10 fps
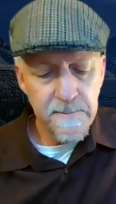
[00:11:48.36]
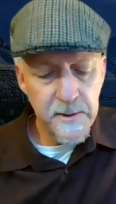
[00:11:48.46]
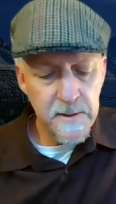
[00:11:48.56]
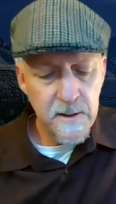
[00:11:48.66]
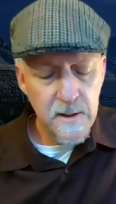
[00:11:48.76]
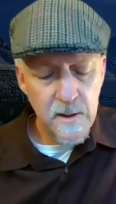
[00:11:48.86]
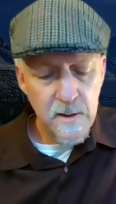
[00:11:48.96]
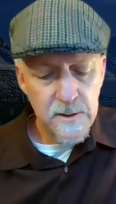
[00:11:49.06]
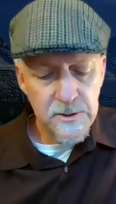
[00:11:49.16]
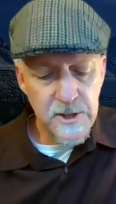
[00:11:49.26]
But
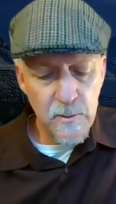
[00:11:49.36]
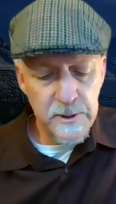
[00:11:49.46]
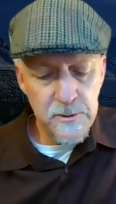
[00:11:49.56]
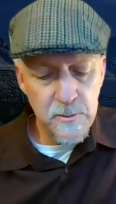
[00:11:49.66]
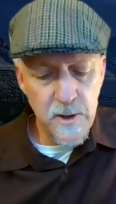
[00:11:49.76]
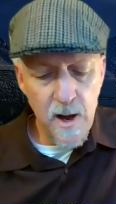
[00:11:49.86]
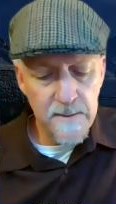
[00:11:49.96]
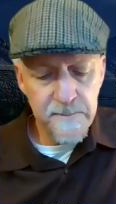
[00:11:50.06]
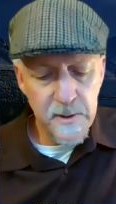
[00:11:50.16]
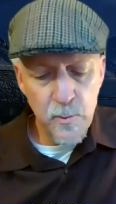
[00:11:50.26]
shall we do
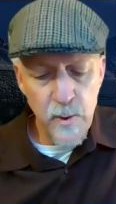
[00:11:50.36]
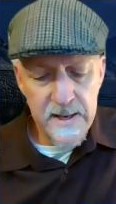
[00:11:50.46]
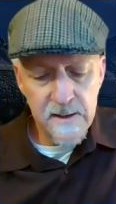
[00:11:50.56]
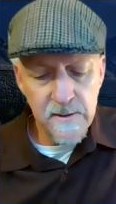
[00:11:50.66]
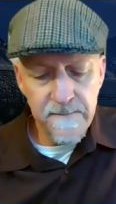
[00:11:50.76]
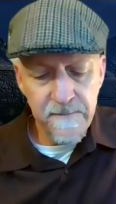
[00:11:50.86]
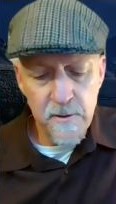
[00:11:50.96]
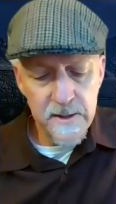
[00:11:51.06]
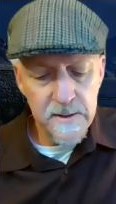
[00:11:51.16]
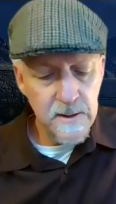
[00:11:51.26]
naught but wail
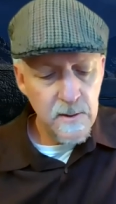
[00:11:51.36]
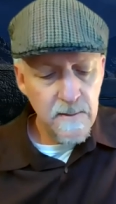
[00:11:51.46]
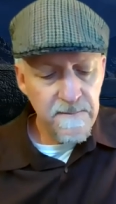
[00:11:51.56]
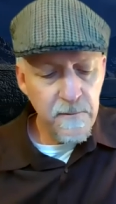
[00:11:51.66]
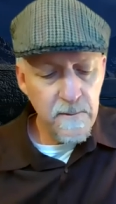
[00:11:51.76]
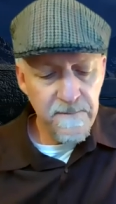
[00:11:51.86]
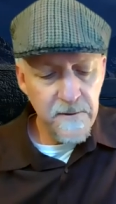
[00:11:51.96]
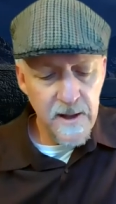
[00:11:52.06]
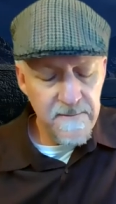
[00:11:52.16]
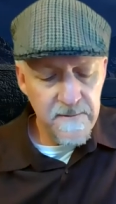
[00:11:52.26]
for it? For,
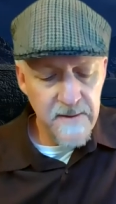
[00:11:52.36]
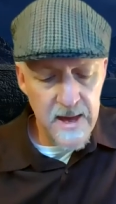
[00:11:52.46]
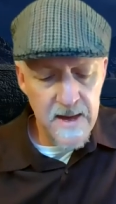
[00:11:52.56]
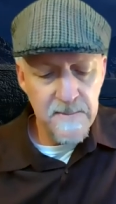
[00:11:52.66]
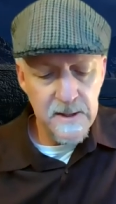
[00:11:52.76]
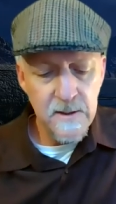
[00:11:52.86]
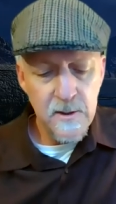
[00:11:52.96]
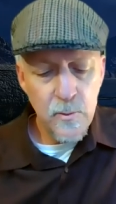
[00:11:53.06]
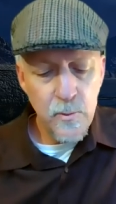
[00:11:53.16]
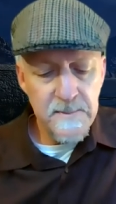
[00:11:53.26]
for love of Ammon,
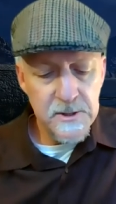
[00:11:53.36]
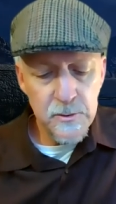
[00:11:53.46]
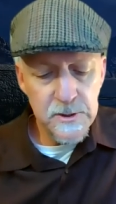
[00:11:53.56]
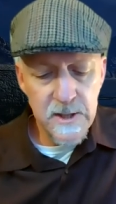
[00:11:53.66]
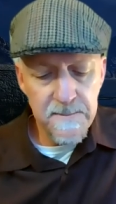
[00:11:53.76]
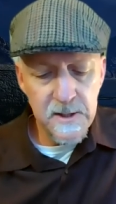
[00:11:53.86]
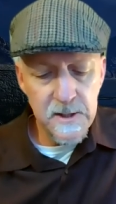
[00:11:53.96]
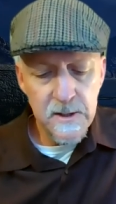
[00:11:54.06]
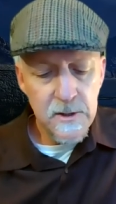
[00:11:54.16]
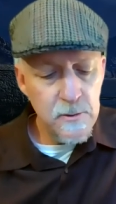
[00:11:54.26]
we must do
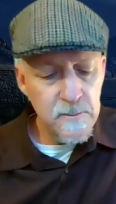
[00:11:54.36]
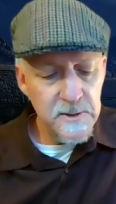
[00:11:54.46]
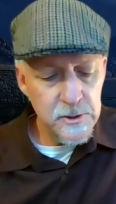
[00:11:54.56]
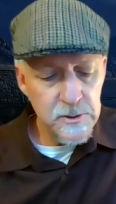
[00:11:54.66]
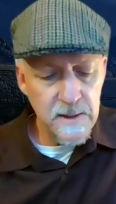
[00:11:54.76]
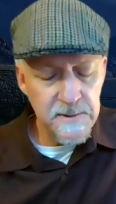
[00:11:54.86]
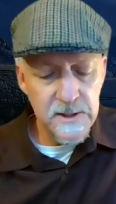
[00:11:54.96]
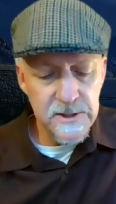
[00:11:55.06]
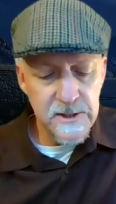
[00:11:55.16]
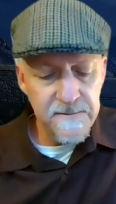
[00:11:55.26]
something. You must do something,
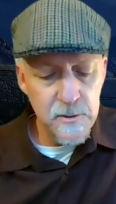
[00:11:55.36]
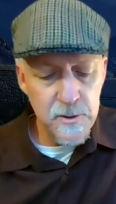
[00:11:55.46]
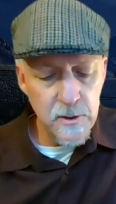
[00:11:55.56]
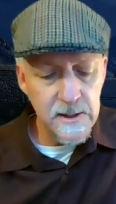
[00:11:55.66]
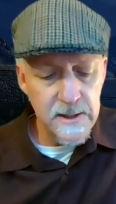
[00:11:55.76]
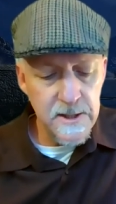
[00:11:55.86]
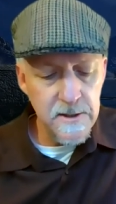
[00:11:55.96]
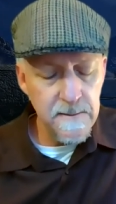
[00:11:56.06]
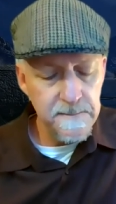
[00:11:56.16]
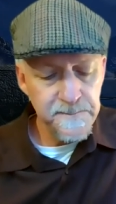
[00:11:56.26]
Sheftu. You're the
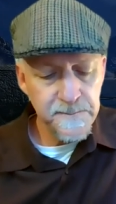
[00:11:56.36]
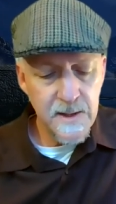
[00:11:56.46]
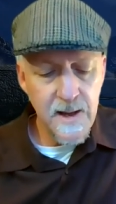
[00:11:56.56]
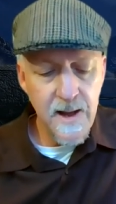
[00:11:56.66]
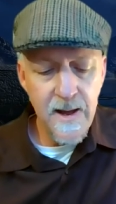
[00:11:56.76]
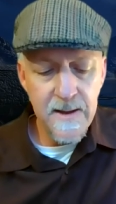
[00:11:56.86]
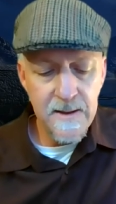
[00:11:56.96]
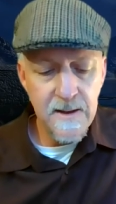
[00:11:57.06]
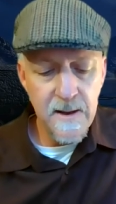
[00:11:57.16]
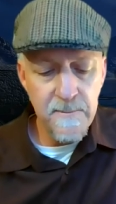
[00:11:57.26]
leader.
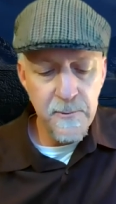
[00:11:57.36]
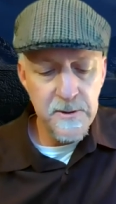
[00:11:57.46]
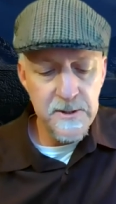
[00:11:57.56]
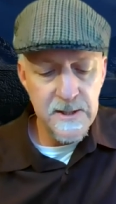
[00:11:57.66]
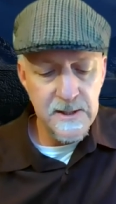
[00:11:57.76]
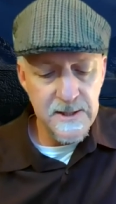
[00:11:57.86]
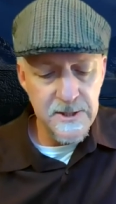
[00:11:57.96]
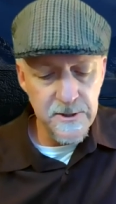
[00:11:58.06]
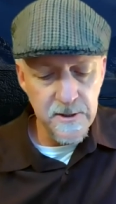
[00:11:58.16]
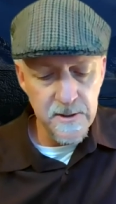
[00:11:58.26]
Ay, a brilliant
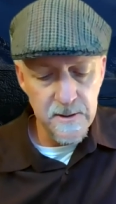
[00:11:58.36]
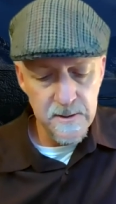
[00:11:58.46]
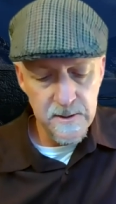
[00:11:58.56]
leader.